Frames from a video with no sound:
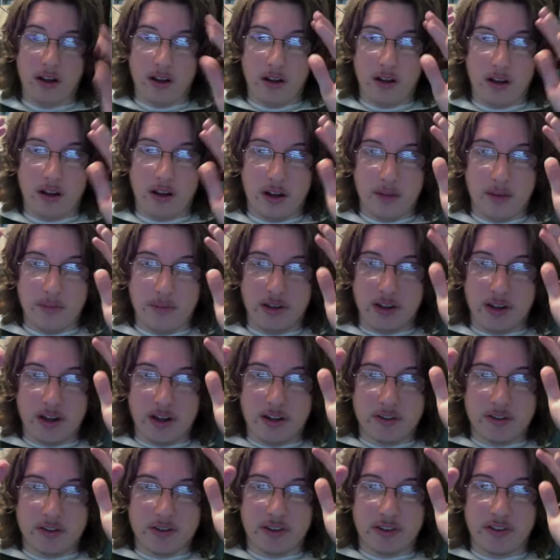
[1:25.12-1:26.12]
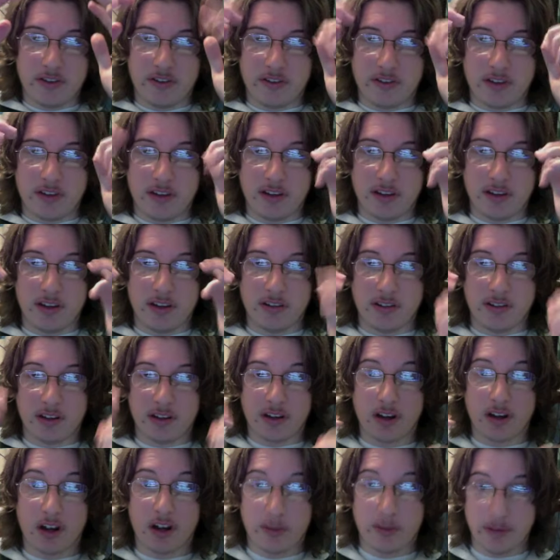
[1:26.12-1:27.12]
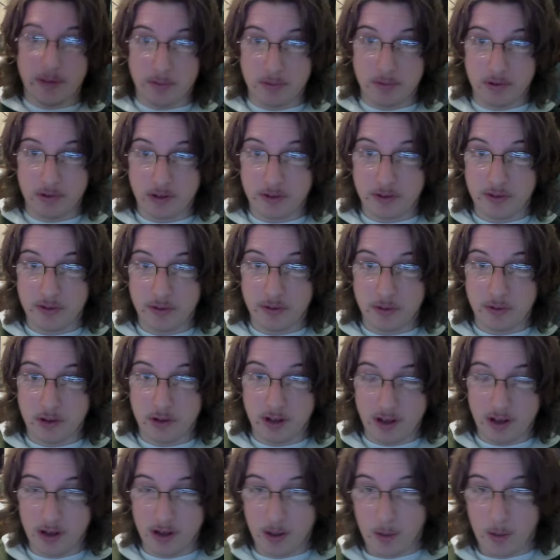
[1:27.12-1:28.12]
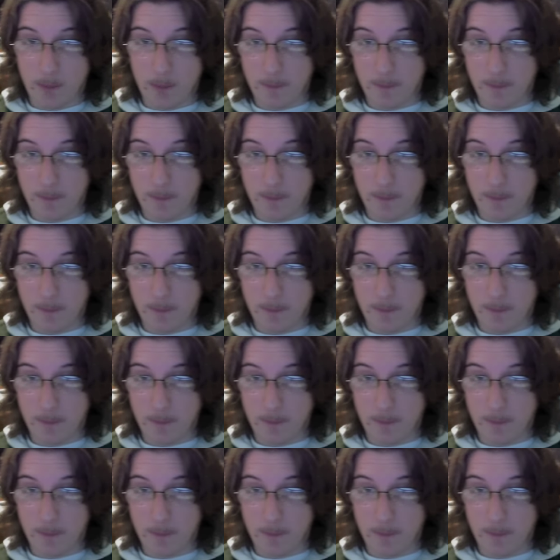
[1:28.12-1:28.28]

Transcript: I'm not just into comic books, okay?